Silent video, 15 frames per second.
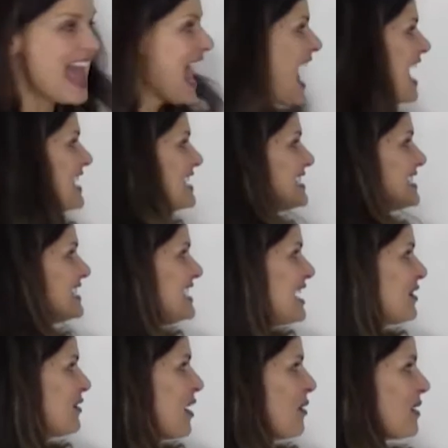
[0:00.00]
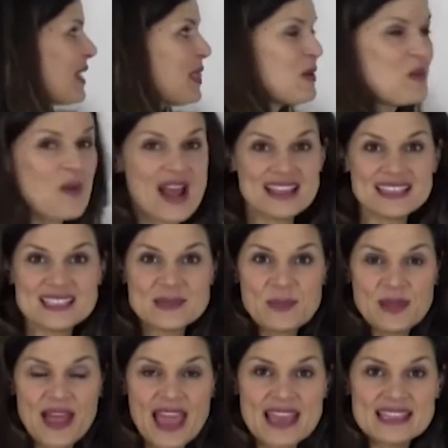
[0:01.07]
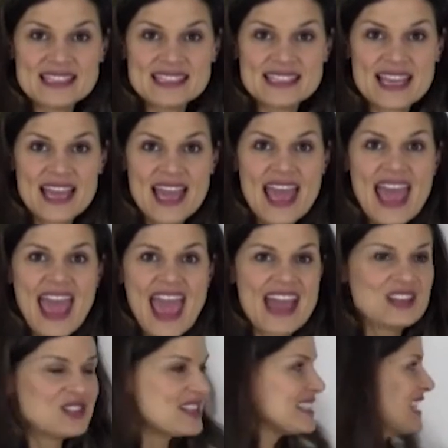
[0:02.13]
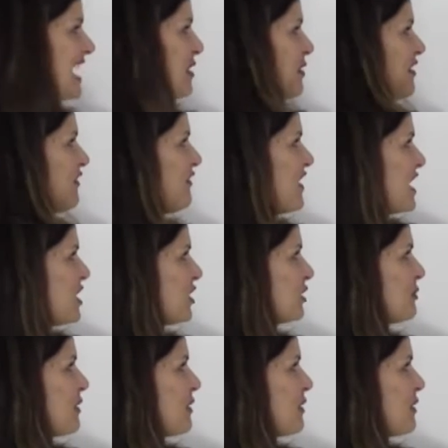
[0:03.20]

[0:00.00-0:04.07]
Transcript: and a 0 in the ones place. And just like we figured